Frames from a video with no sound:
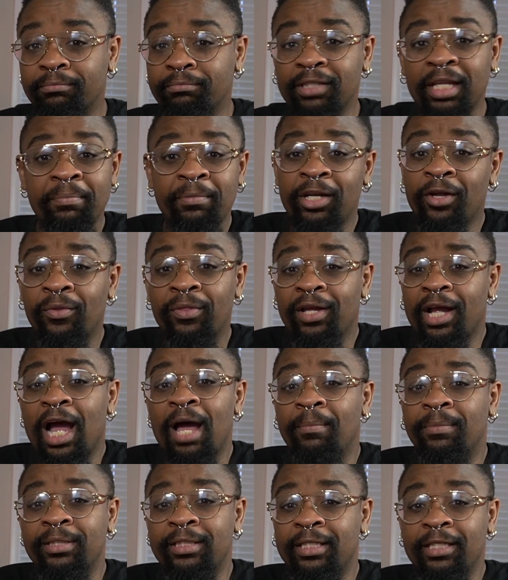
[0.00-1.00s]
let me know in the
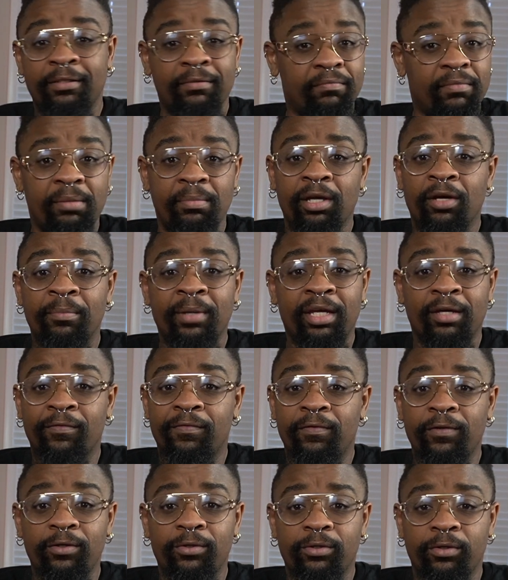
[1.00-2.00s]
comments and maybe I'll make a
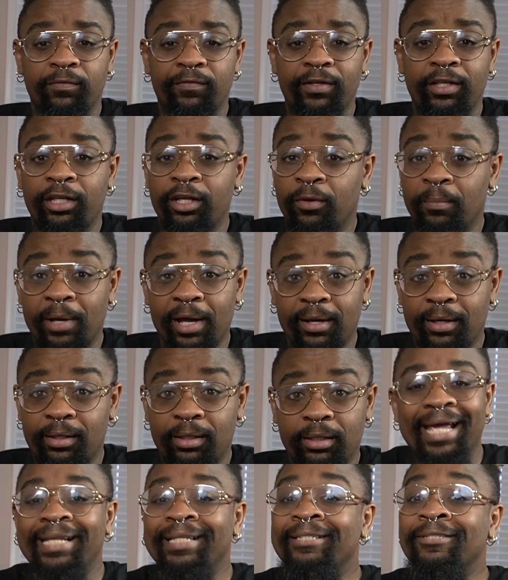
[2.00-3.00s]
future video about it.
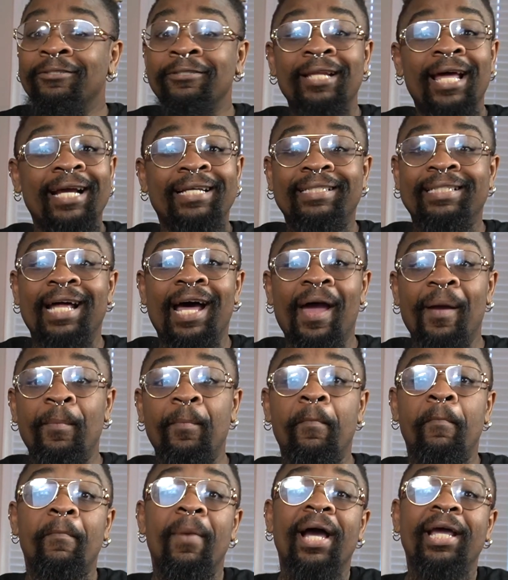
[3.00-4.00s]
Until next time,
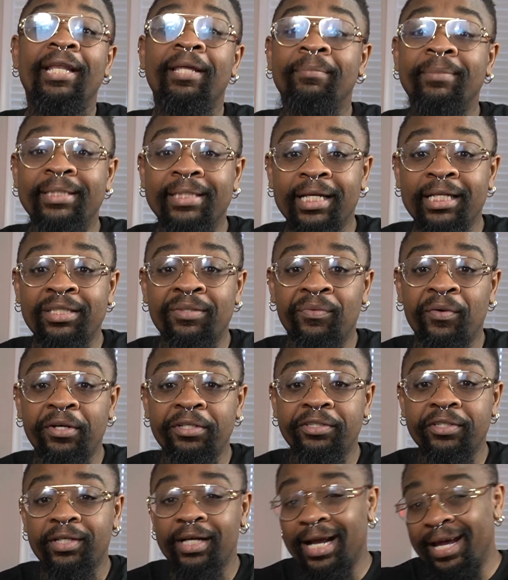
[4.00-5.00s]
my name is
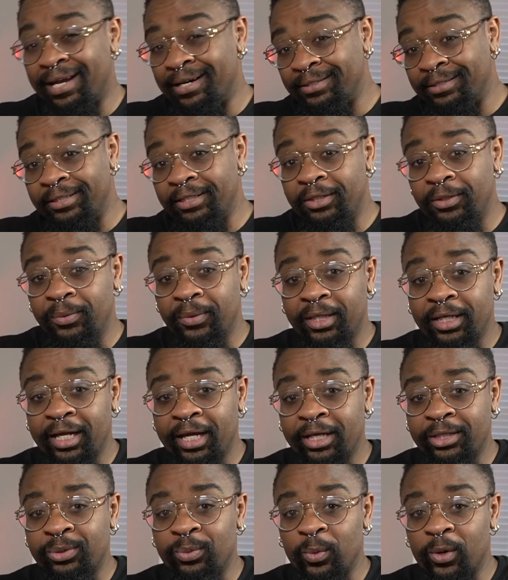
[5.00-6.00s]
Fraser, and I'll see you in the
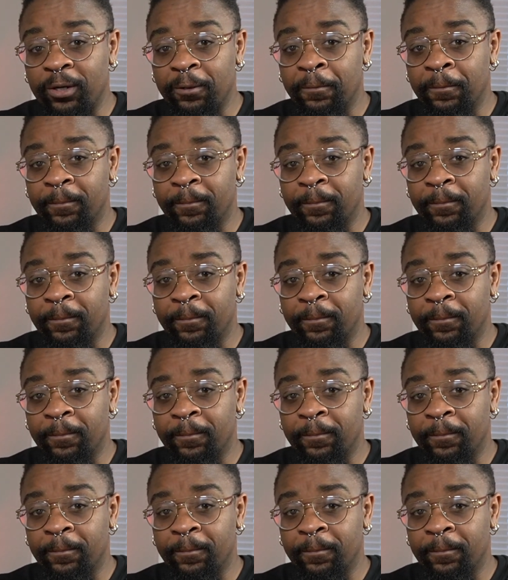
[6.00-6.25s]
next one.